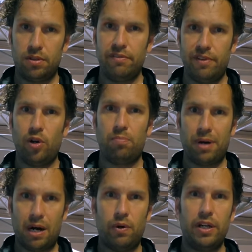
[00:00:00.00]
develop
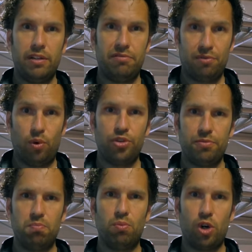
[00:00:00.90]
power and
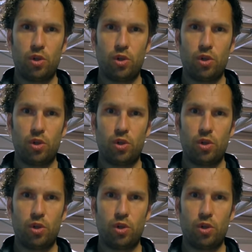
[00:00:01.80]
force more